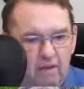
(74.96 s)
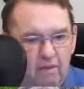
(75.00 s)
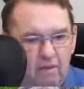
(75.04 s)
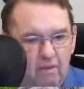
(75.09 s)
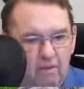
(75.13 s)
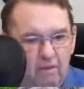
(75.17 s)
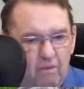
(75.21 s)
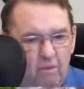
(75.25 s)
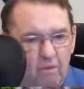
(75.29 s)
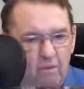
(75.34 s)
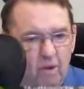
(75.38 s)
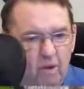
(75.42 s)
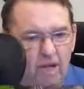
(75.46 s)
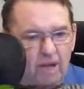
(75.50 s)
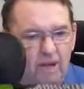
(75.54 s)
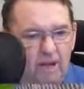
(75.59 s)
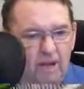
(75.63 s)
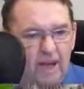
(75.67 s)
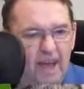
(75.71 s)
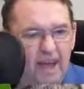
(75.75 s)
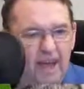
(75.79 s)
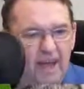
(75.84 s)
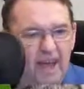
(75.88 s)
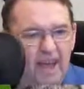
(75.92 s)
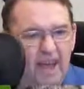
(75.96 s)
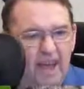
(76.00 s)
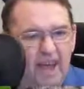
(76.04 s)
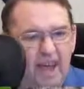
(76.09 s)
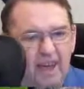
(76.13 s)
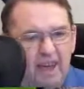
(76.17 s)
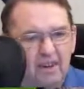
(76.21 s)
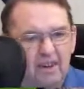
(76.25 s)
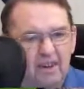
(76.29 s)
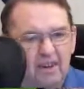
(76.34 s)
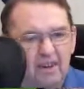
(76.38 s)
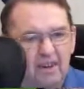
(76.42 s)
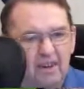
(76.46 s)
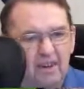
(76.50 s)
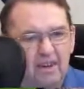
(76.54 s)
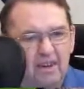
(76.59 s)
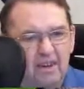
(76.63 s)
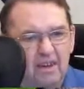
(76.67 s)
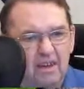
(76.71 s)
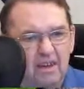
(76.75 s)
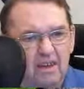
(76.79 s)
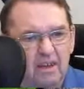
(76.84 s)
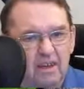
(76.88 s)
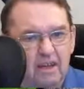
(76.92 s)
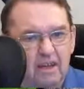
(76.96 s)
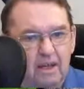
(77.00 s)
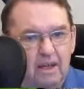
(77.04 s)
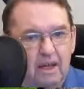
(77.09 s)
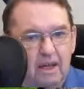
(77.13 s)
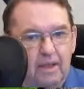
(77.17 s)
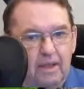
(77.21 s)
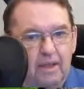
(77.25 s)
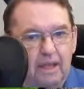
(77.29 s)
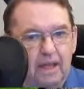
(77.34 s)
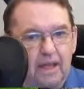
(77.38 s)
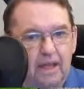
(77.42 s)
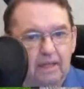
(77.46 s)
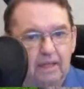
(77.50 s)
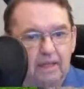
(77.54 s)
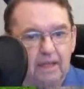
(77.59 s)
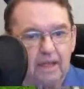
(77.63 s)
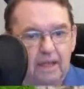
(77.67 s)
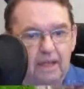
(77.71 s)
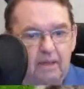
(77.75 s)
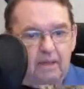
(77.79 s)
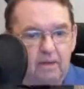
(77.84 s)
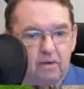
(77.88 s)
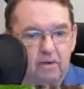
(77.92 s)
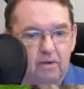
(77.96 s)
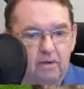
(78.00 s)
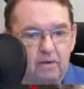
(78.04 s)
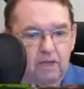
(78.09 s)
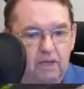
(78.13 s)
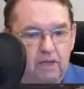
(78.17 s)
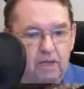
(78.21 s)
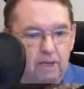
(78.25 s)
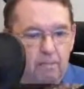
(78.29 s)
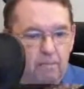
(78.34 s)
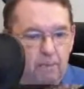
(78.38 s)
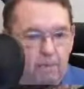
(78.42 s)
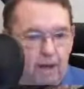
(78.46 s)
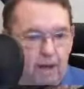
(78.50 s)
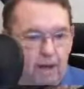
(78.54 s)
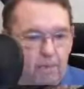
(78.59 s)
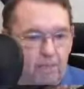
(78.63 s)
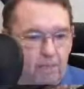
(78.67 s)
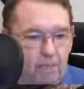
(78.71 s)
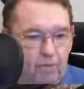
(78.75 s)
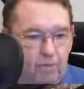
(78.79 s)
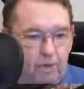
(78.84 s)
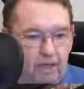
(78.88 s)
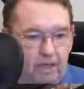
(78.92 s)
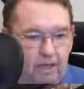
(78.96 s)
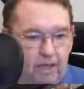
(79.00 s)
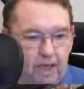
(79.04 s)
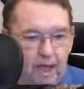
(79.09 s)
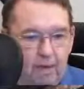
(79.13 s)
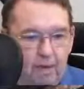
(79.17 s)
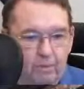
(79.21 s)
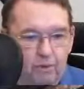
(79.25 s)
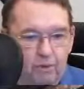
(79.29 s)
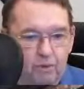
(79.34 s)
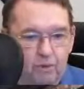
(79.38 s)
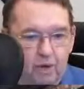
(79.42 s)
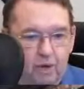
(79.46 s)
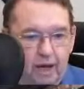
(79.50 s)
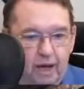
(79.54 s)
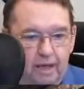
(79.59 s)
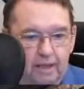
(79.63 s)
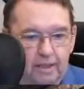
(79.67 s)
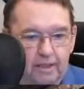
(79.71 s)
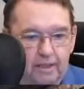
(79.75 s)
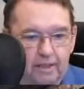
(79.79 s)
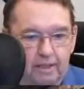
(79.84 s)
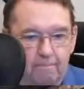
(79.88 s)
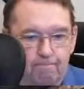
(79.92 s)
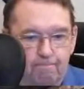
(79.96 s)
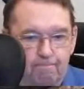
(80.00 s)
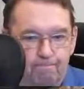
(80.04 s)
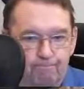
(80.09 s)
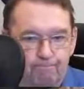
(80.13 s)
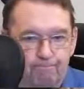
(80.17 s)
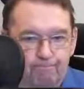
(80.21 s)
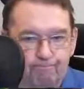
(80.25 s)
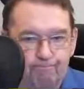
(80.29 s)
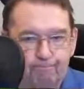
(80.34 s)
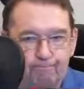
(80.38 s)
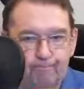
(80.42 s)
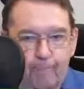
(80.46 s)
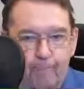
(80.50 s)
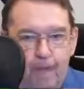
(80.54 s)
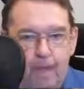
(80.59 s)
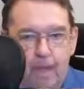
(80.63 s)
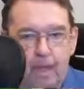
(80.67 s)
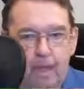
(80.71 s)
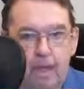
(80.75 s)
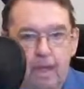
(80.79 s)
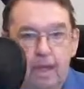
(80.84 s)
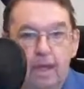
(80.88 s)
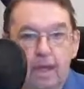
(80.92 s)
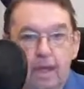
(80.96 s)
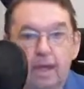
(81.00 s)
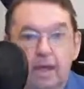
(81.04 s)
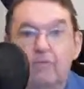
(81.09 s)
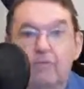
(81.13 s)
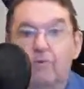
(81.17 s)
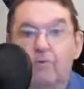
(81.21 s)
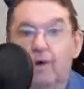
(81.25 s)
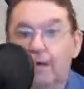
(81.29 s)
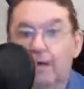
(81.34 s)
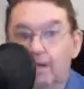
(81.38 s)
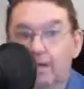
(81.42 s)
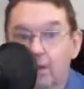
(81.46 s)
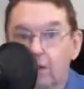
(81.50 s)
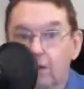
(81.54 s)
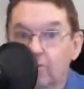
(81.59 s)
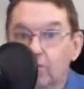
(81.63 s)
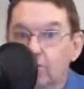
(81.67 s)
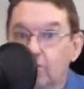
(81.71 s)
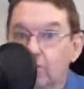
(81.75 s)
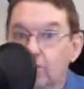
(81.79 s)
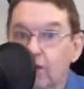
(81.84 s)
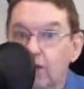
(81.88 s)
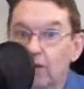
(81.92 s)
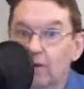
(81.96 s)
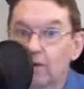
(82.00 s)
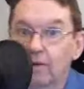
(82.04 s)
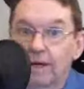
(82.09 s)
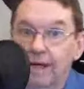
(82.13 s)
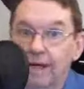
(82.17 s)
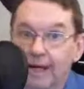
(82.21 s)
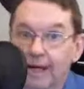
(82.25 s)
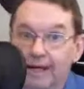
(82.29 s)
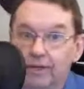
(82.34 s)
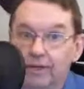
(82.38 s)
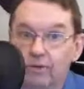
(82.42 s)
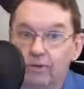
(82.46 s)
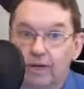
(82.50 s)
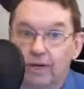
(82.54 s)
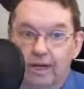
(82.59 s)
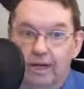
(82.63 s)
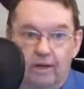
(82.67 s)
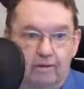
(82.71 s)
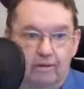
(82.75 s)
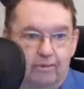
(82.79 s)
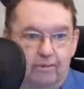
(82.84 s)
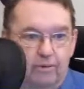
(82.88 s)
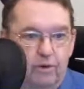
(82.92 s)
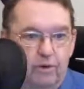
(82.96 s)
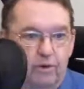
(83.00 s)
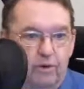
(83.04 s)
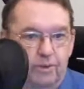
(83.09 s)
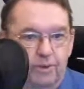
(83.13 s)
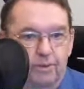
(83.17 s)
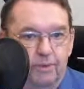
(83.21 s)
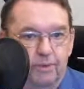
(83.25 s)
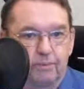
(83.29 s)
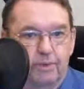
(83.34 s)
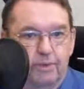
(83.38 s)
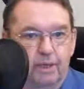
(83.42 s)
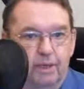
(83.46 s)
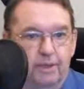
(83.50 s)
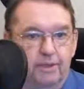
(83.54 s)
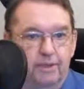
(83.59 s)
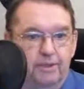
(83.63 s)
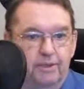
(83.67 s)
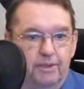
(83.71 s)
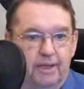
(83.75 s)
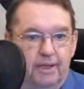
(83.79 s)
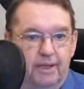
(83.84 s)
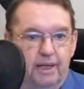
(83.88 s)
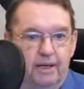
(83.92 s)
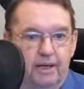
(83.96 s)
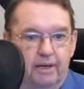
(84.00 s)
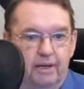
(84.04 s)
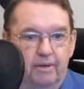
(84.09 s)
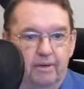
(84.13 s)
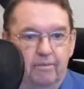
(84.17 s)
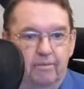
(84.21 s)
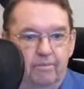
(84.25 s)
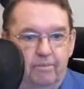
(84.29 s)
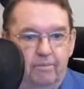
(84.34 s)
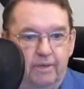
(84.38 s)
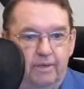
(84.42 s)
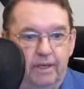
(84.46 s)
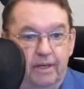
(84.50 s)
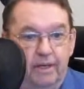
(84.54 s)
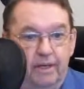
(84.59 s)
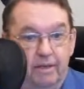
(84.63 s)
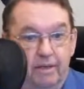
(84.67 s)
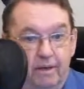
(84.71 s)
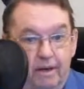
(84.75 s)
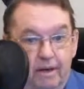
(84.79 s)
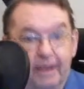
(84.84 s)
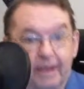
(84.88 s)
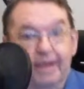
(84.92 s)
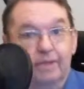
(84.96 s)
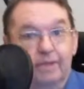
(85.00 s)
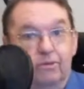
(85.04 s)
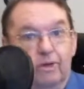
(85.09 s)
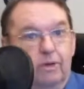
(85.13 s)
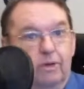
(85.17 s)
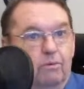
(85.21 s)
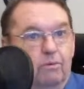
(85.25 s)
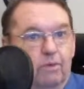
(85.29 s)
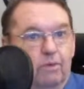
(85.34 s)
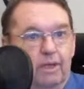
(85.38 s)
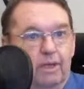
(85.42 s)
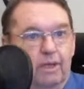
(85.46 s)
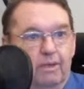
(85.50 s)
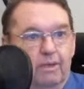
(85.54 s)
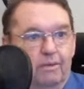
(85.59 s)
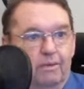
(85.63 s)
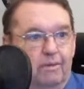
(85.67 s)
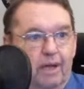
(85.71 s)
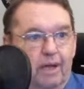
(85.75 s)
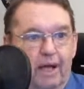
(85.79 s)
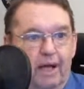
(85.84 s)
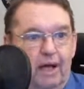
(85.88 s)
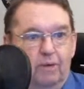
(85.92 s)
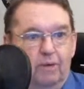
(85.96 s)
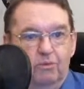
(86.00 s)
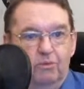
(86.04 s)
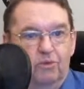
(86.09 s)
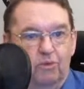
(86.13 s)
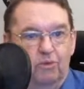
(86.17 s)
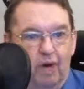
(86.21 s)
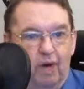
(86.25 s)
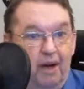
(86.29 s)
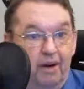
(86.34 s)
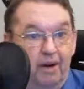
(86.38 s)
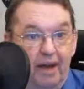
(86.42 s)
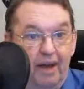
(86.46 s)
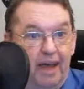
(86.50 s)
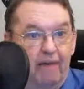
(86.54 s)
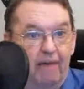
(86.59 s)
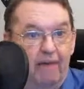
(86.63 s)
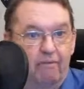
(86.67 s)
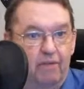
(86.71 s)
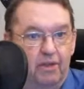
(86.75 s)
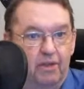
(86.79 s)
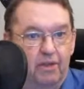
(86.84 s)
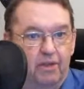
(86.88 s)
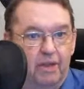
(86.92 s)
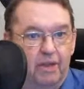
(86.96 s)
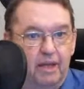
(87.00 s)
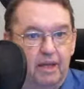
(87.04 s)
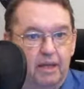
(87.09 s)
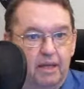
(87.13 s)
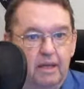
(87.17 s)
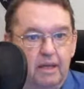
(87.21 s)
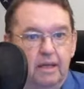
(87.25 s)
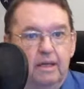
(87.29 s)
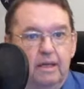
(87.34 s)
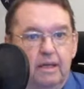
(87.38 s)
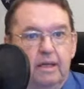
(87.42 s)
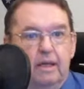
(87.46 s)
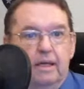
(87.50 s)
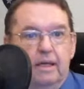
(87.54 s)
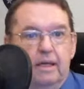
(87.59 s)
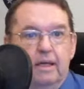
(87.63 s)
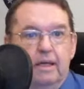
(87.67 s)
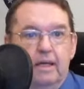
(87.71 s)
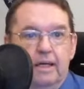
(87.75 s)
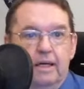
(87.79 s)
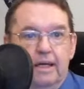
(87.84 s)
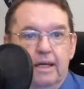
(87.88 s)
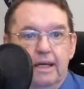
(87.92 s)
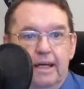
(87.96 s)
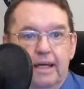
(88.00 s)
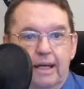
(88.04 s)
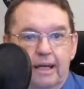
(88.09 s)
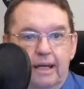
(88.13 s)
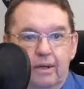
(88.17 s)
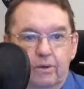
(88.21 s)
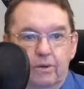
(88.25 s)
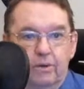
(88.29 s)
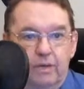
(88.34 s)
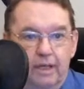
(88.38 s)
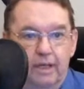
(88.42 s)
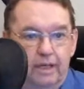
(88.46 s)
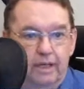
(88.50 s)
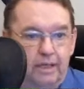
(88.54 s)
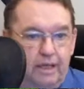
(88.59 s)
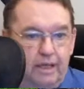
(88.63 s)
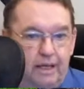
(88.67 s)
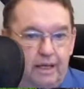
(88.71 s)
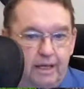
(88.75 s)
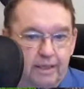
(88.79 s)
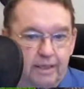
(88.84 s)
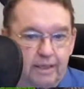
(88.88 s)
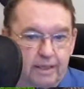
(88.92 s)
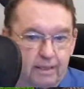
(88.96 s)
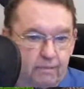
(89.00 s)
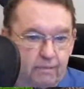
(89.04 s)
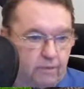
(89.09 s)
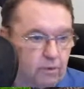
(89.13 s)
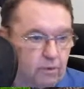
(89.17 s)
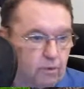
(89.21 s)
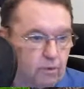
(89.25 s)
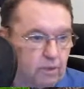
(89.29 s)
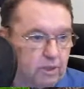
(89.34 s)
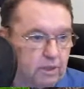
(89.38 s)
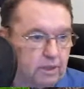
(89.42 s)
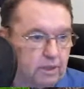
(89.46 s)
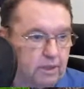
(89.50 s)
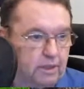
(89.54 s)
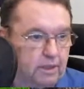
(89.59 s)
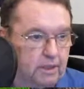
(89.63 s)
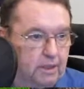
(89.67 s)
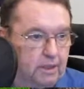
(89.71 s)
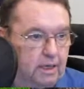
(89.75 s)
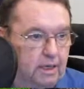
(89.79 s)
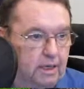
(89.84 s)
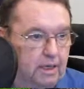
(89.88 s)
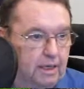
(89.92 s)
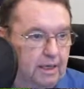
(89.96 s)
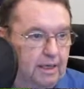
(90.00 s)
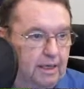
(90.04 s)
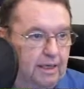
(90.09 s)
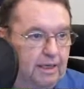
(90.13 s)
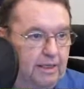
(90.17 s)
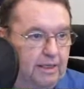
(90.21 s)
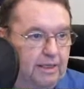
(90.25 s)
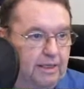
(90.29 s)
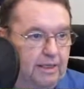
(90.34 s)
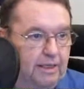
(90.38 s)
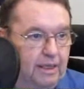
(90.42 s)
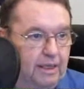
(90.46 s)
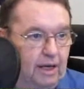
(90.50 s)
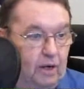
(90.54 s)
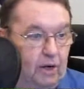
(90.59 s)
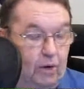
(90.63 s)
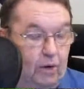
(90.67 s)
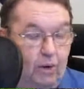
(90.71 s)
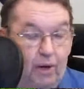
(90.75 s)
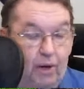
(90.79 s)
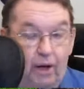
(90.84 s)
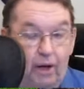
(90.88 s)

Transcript: one I had that could keep up with the Amtraks. If I don't go electric, of course, because then the electric will outrun everything, including the SD40s. So,